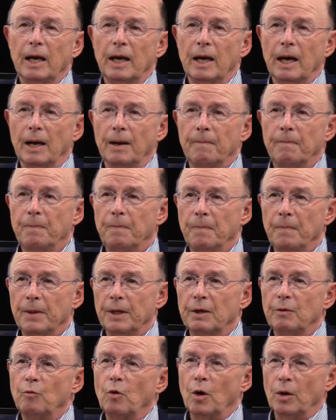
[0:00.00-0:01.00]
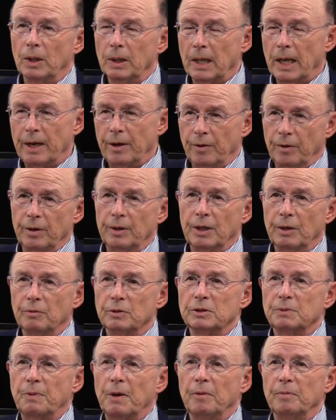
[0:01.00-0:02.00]
uh, wrote a letter that
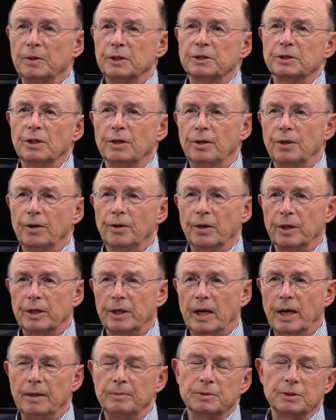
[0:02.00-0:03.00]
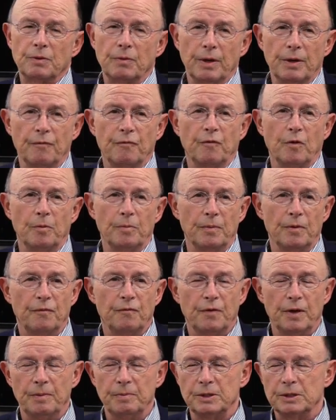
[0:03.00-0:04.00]
was published in the New York Times, quite a fam
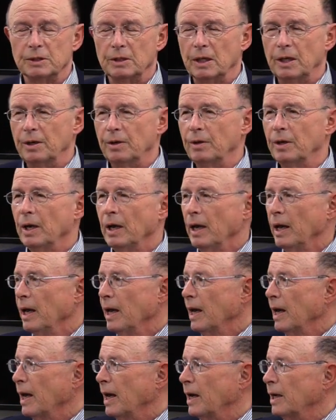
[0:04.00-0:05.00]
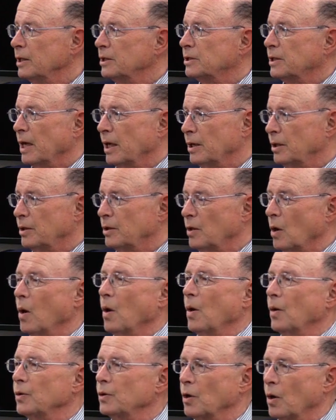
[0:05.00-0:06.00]
famous letter, and it said,
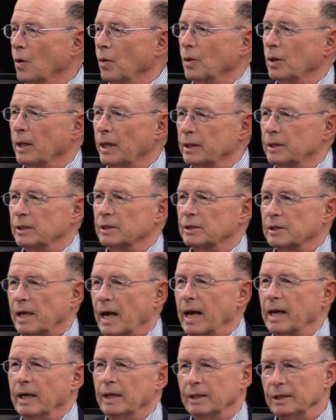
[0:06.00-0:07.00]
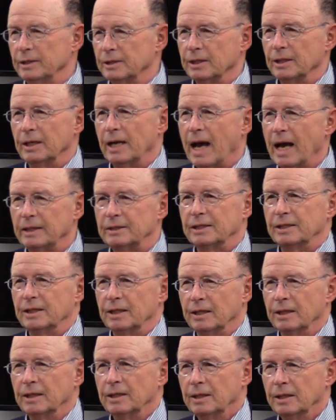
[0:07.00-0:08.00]
don't, don't let this guy in, he's a
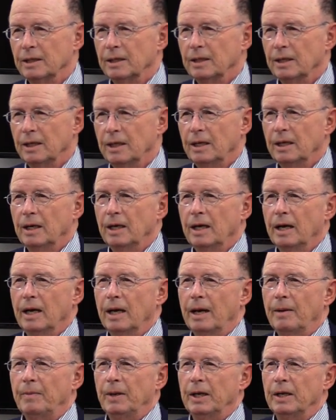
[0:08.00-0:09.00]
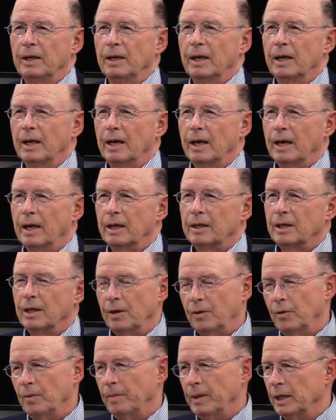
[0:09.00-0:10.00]
Nazi. I mean, uh,
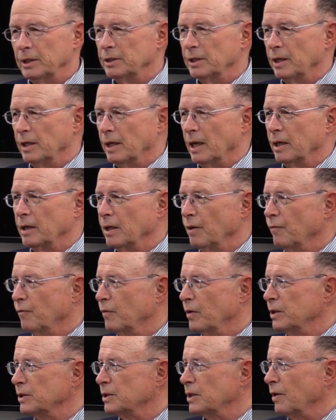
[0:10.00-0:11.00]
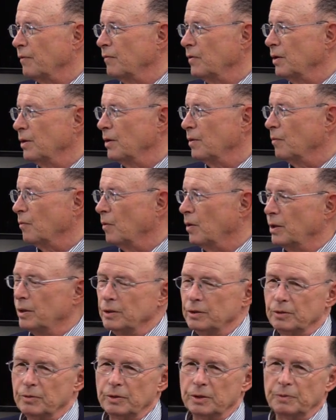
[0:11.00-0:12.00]
can you imagine in 1947
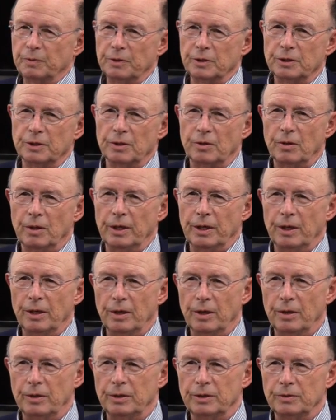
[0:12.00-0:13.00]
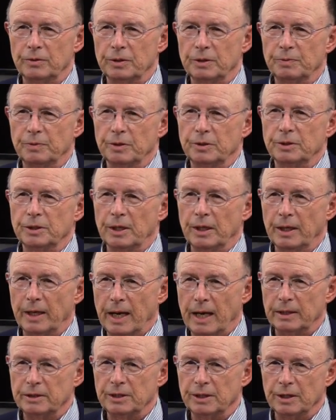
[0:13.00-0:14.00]
one Jewish person calling another Jewish person a
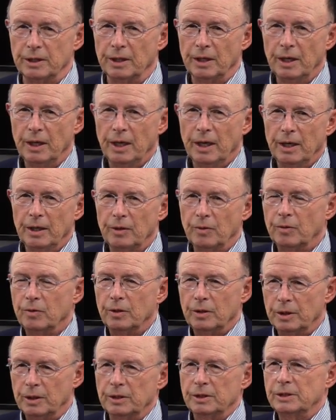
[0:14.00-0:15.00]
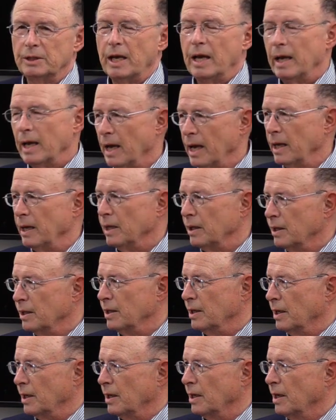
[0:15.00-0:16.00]
Nazi? You couldn't say
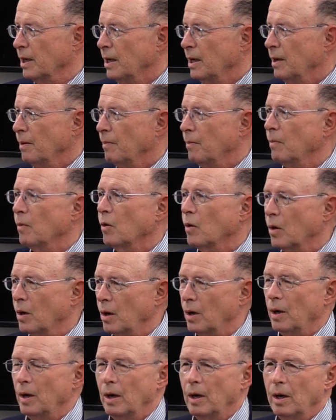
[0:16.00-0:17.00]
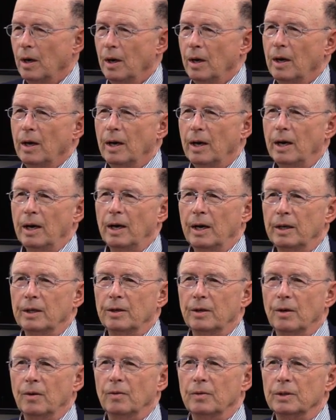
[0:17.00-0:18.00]
anything more, uh,
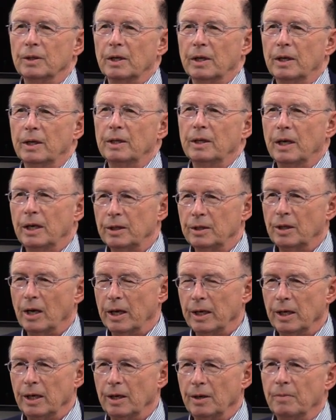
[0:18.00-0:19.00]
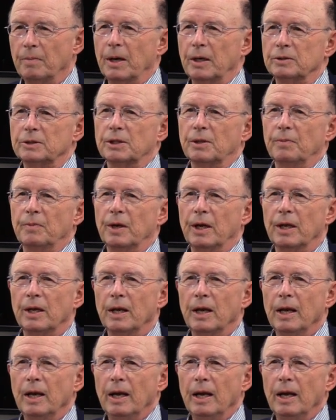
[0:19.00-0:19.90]
you know, indicting about somebody.